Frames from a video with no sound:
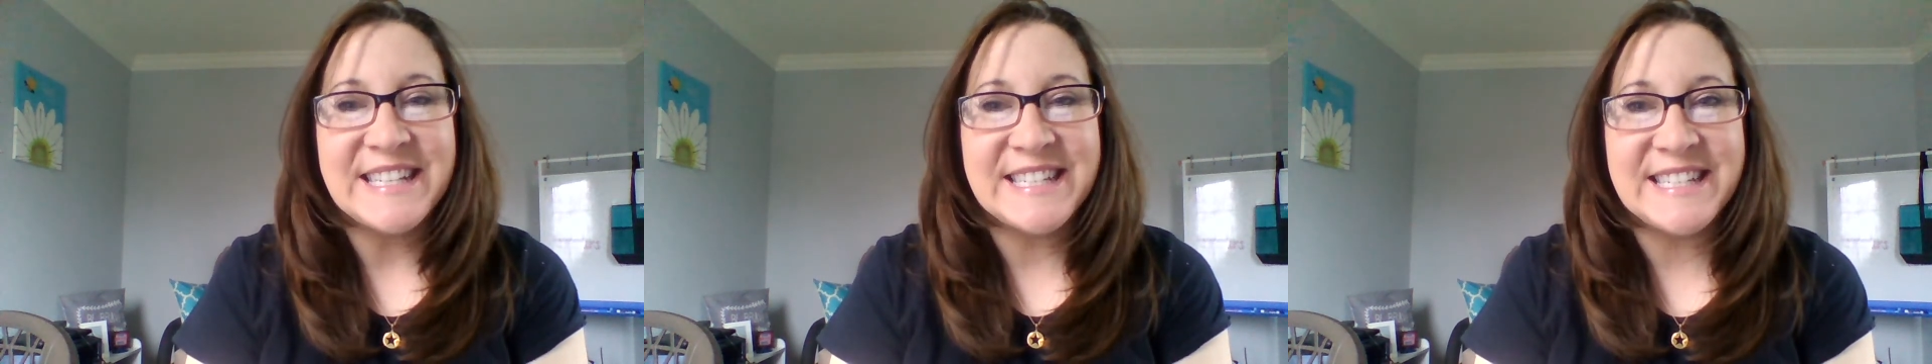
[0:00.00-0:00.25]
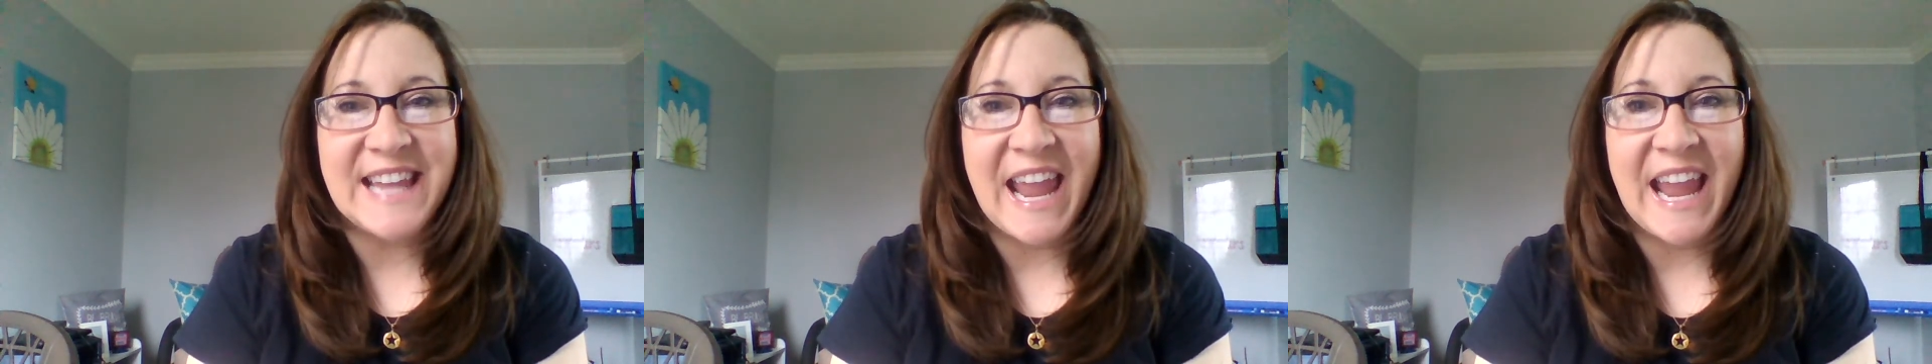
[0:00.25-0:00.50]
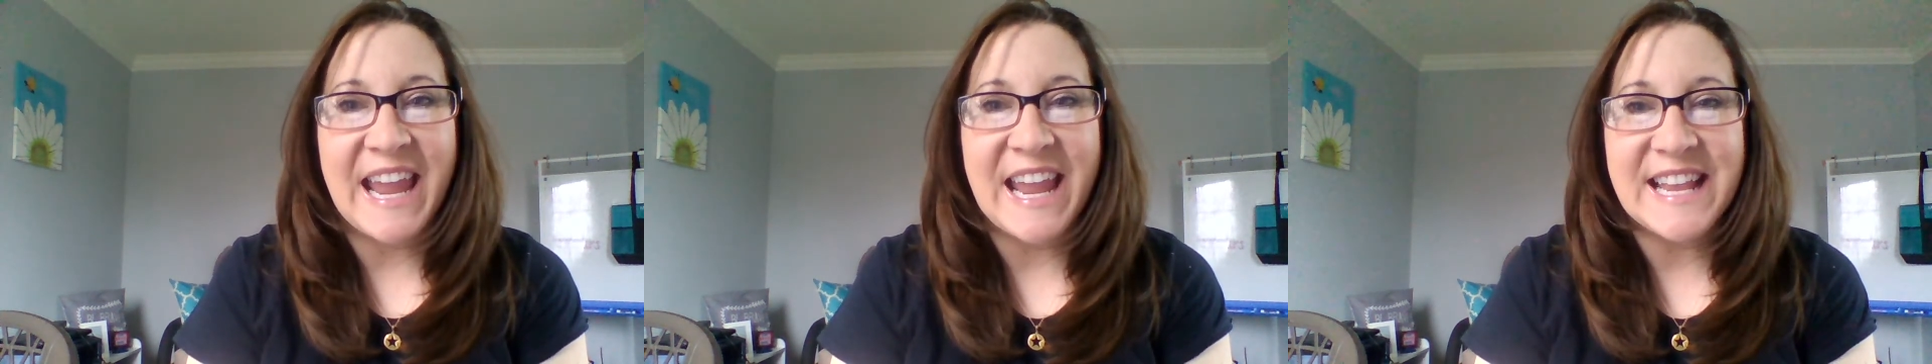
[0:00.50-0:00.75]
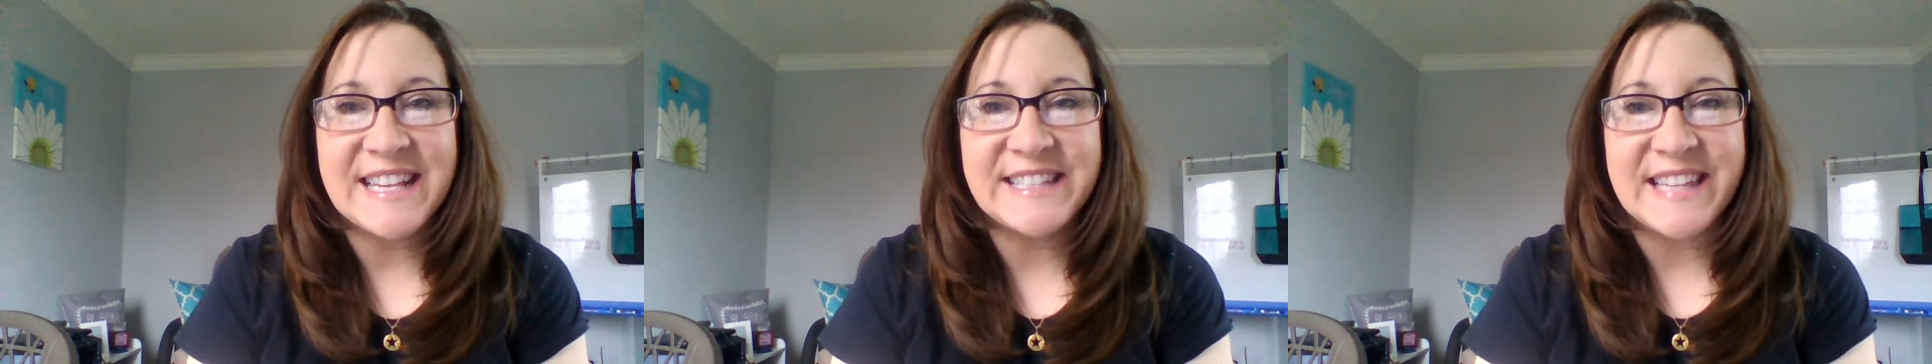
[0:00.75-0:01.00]

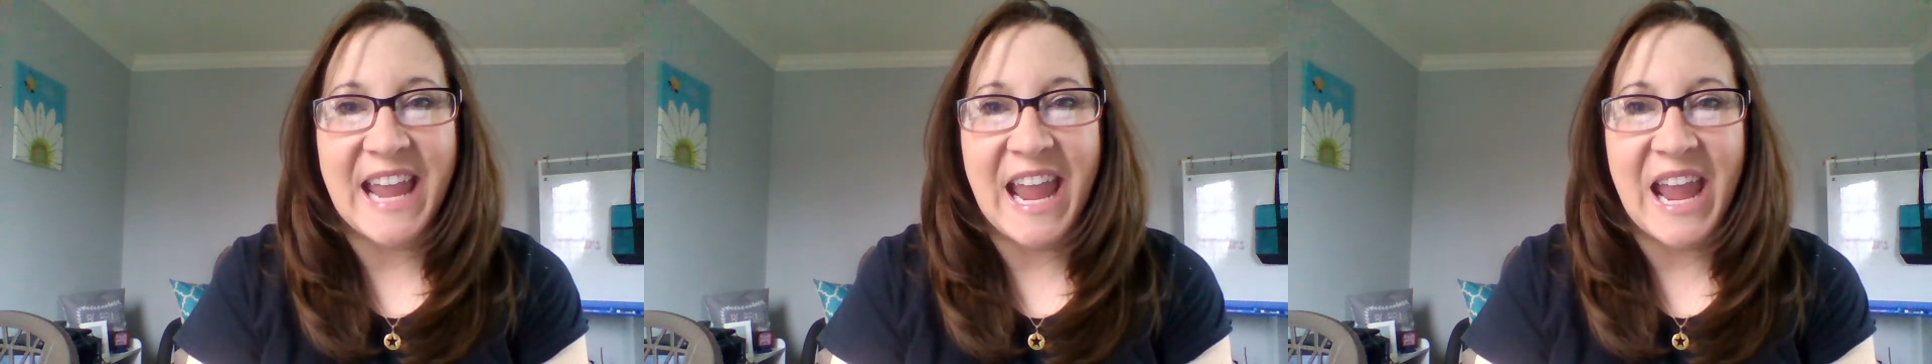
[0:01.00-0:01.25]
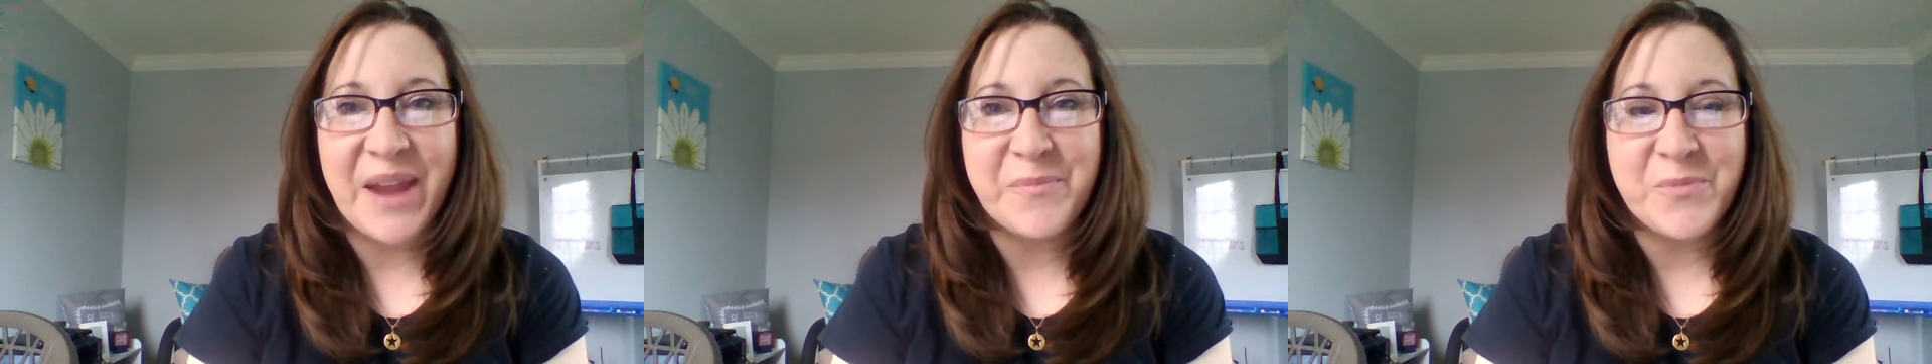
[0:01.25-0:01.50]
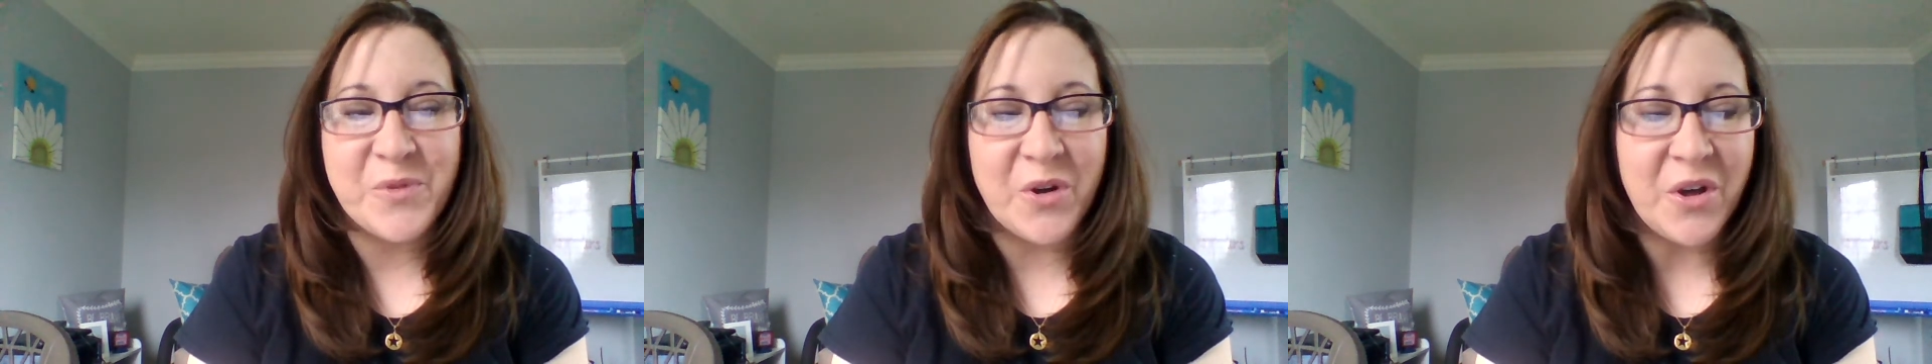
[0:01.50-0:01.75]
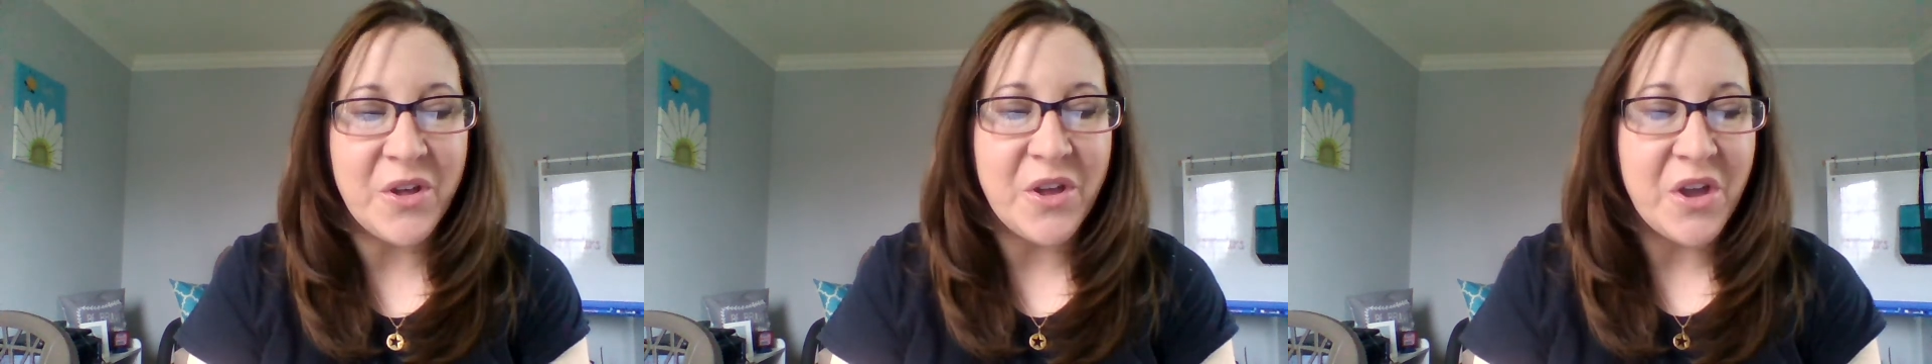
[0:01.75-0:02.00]
Today is
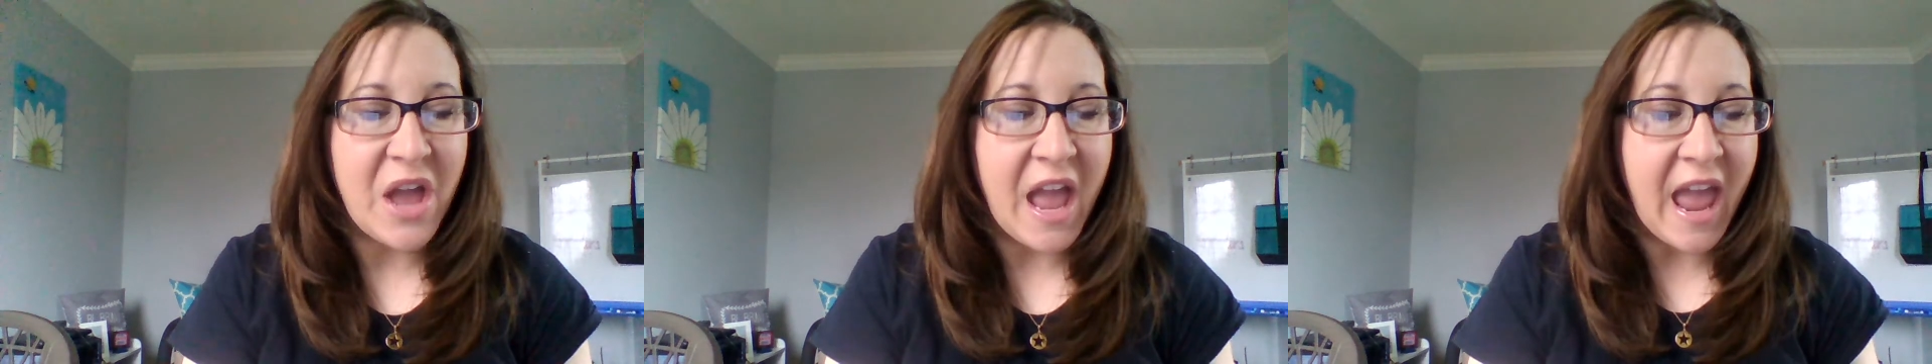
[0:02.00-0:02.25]
April,